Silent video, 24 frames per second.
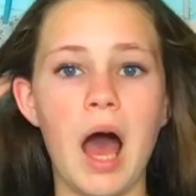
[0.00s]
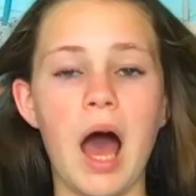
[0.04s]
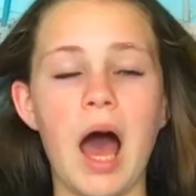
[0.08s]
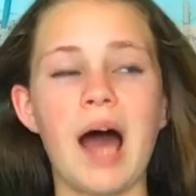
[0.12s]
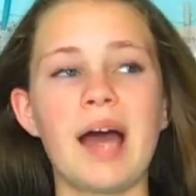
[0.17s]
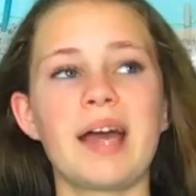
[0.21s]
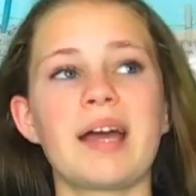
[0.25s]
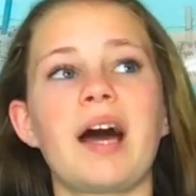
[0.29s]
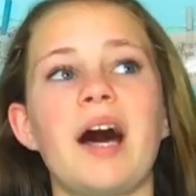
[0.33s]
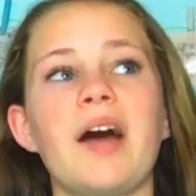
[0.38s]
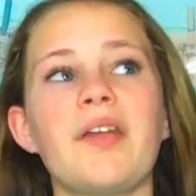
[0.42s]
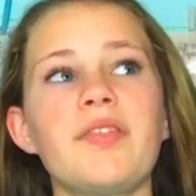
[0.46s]

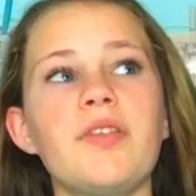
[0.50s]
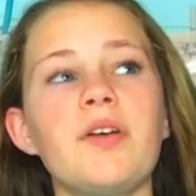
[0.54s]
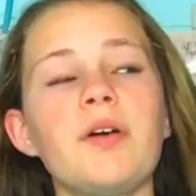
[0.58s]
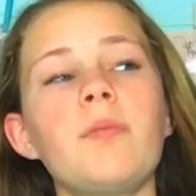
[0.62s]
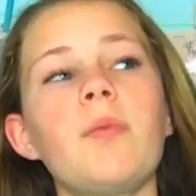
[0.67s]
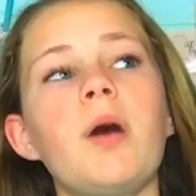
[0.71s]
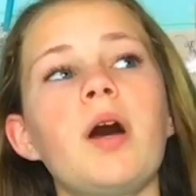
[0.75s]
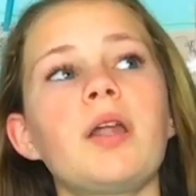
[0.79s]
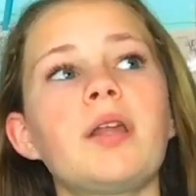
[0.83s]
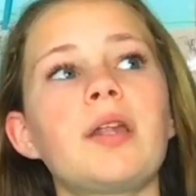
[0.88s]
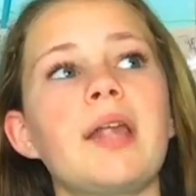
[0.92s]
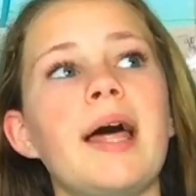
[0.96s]
I got them
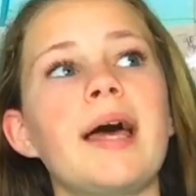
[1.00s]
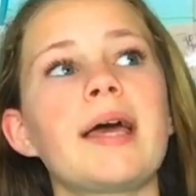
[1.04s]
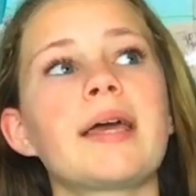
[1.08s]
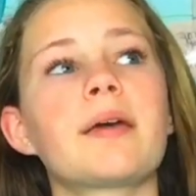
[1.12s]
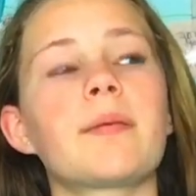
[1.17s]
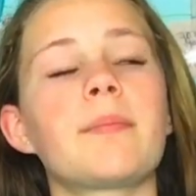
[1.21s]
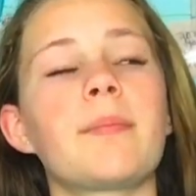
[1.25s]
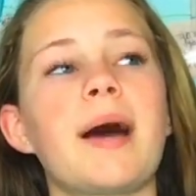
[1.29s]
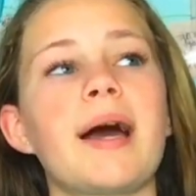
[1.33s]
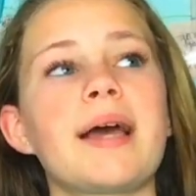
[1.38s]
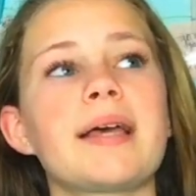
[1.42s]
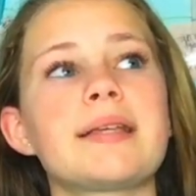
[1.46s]
on like
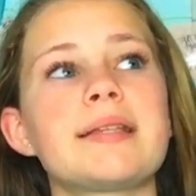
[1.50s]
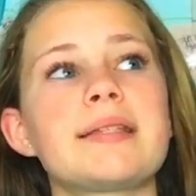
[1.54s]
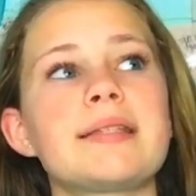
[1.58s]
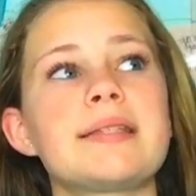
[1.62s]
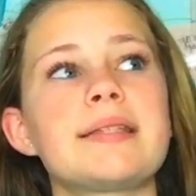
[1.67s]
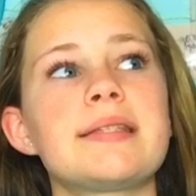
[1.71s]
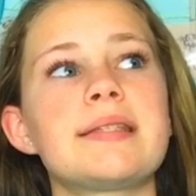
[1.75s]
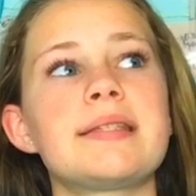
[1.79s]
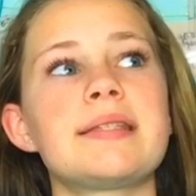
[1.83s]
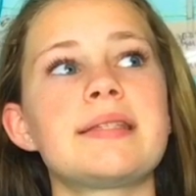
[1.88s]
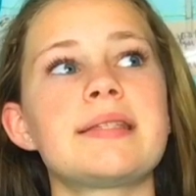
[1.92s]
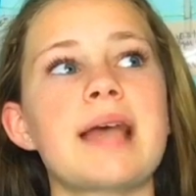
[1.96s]
my
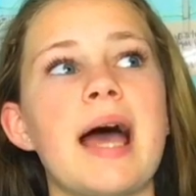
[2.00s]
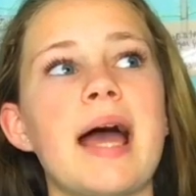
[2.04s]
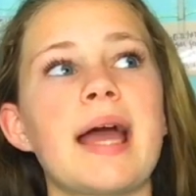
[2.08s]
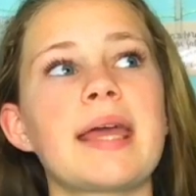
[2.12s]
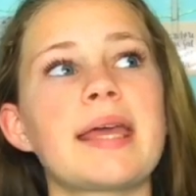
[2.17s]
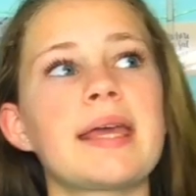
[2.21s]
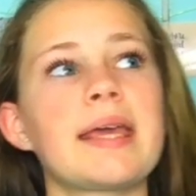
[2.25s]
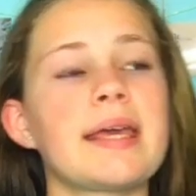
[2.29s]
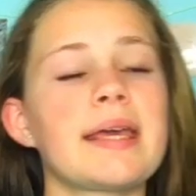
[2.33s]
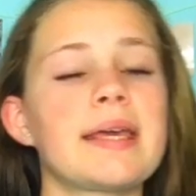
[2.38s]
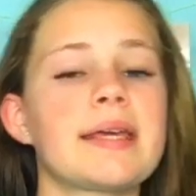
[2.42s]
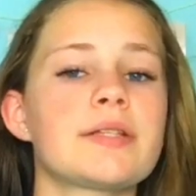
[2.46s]

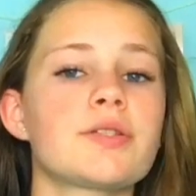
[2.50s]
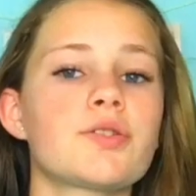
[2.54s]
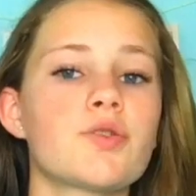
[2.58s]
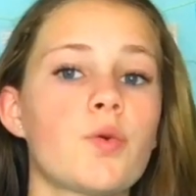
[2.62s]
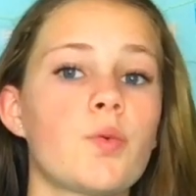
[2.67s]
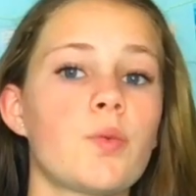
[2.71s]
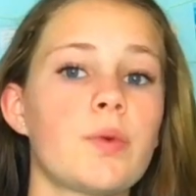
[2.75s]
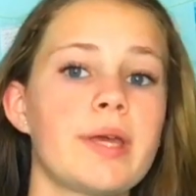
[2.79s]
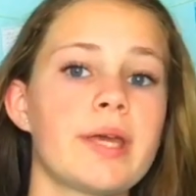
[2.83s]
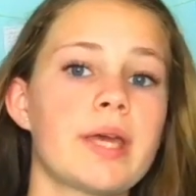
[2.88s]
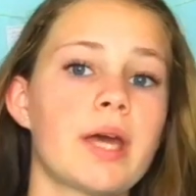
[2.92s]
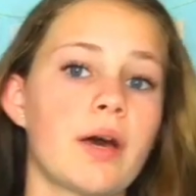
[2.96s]
second
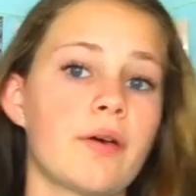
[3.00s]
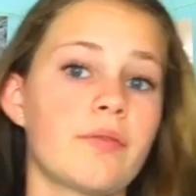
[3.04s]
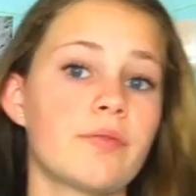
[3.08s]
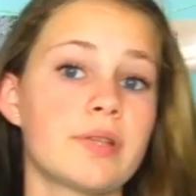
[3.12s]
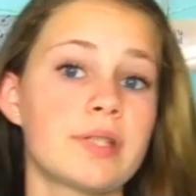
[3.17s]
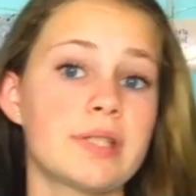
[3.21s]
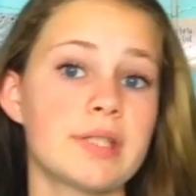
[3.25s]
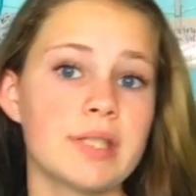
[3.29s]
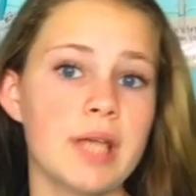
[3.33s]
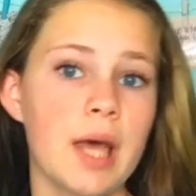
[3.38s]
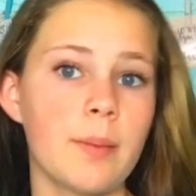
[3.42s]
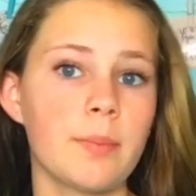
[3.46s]
week of
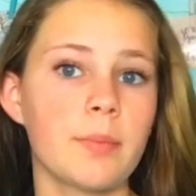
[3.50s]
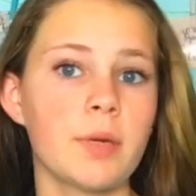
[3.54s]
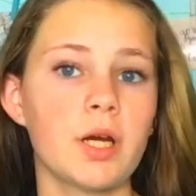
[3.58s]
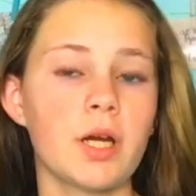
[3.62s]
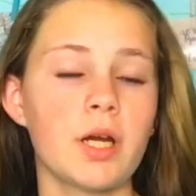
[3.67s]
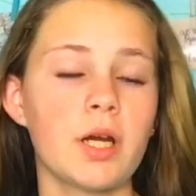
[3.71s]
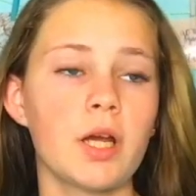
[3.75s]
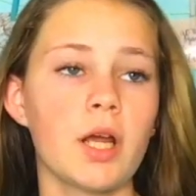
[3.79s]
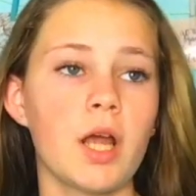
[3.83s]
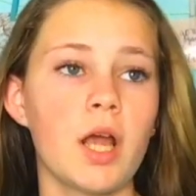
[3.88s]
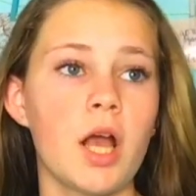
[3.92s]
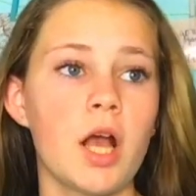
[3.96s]

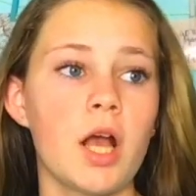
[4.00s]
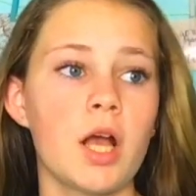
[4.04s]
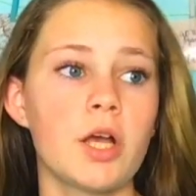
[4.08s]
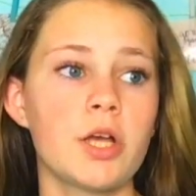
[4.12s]
summer.